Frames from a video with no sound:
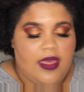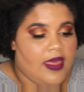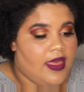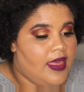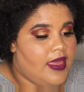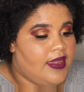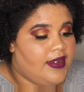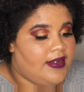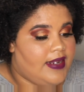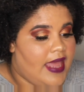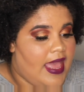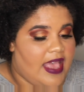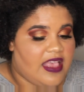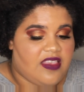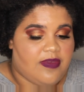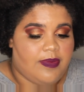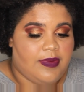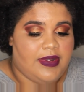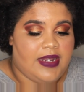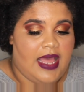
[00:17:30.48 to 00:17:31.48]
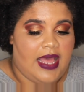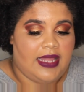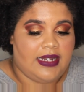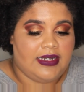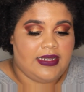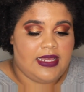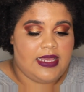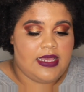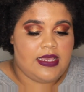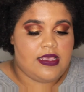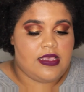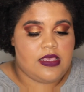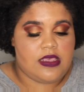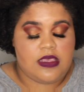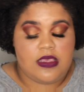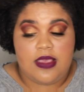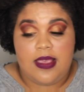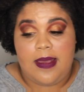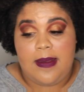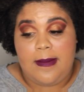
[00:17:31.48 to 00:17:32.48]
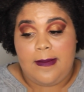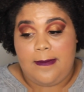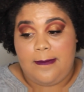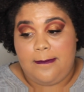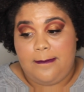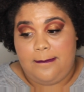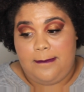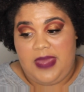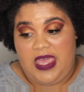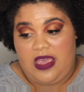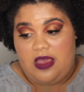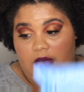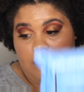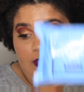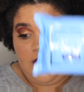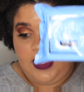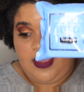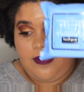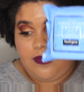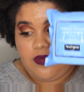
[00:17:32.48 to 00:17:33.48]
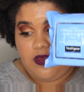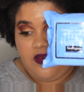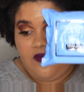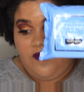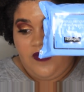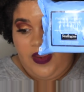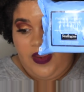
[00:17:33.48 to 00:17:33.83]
And last but not least, makeup wipes are